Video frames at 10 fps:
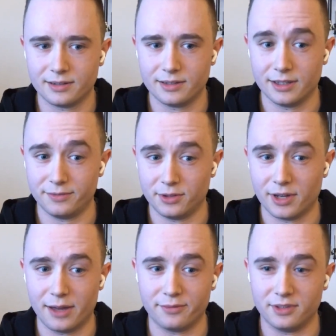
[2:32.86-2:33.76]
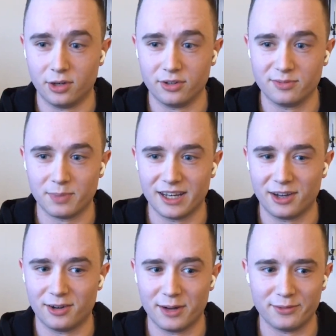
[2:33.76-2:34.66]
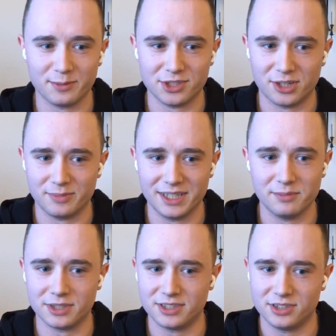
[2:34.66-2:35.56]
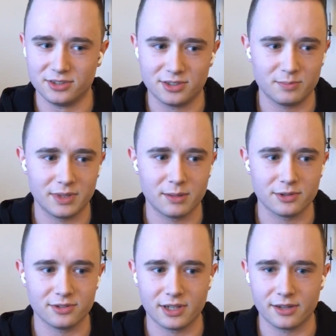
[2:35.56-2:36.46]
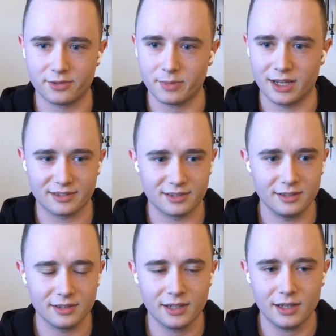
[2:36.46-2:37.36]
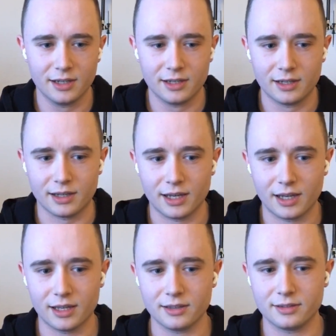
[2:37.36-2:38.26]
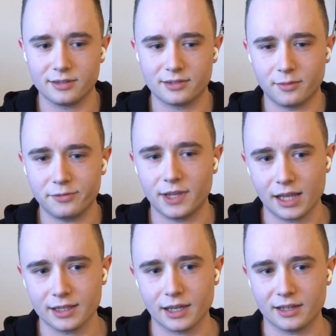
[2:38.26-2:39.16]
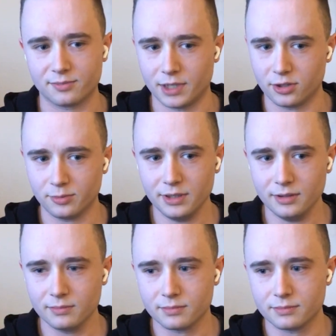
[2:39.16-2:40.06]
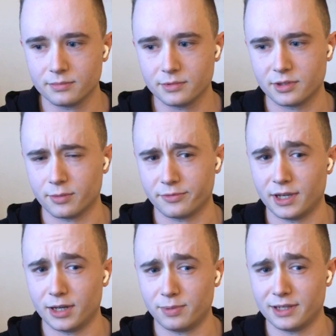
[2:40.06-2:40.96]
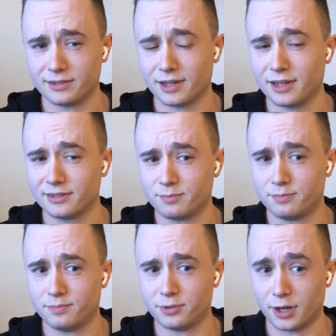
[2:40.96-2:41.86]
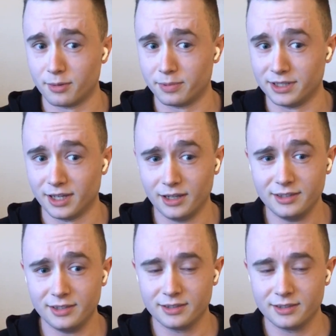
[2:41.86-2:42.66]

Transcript: If you haven't noticed by now, I'm from Germany, but you should be able to tell from my accent. And some of the heli guys may know me. Some of the airplanes guys probably not.